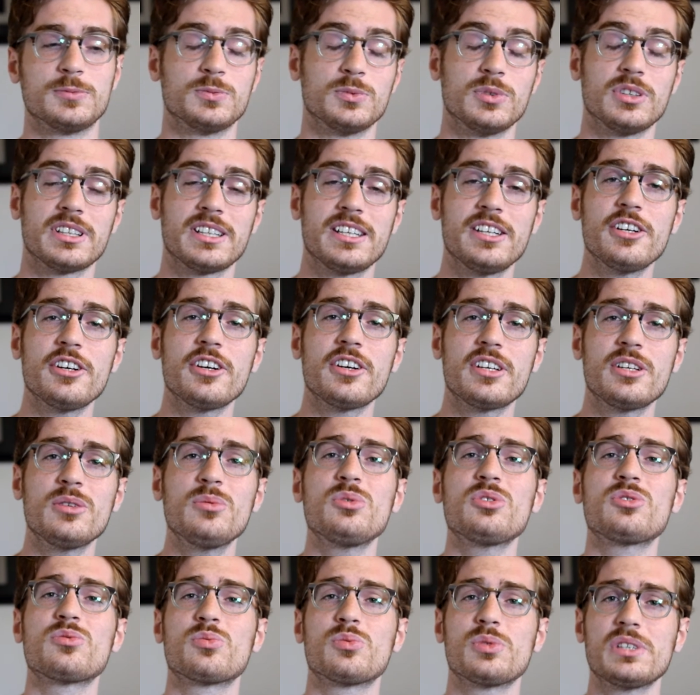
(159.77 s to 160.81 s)
Well, here he
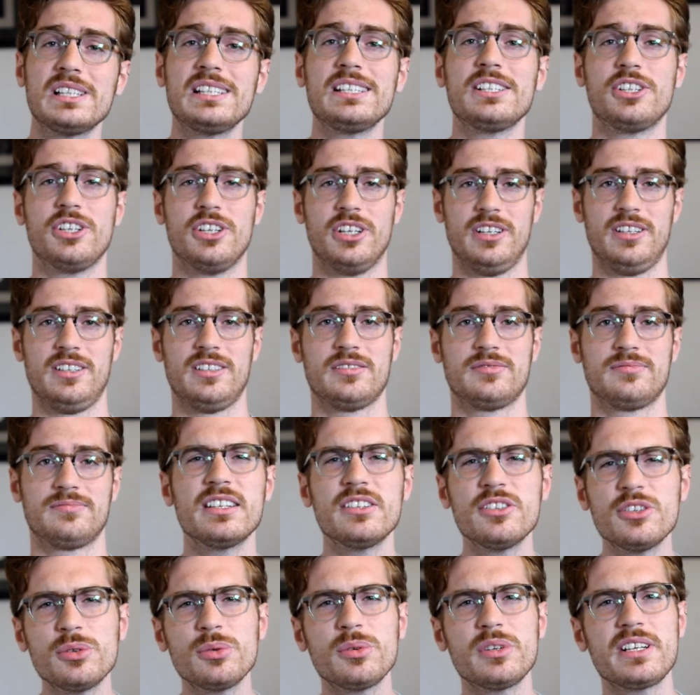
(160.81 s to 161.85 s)
was really good. He
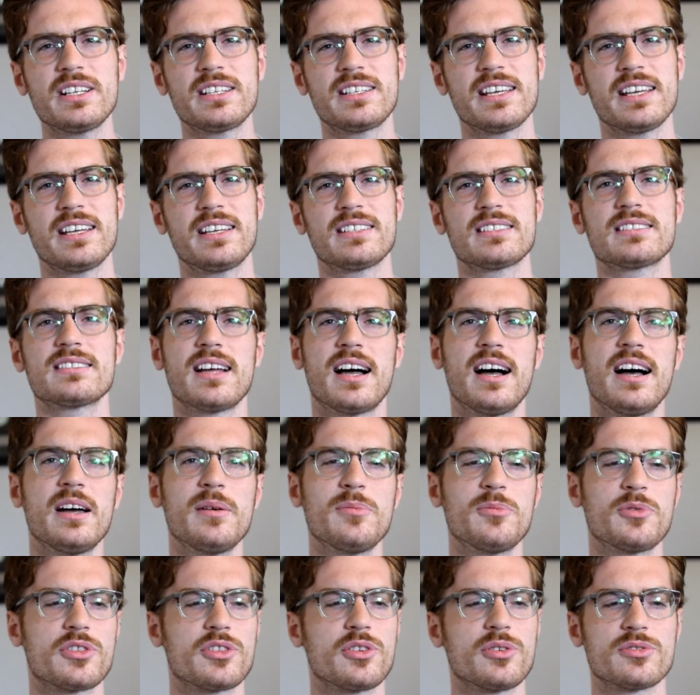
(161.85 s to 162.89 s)
knew when to take his
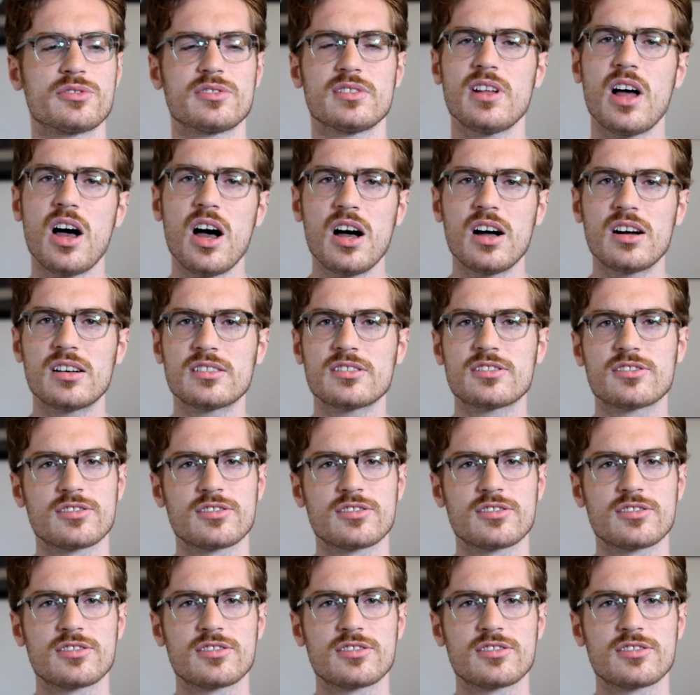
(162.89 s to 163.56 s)
time with those long,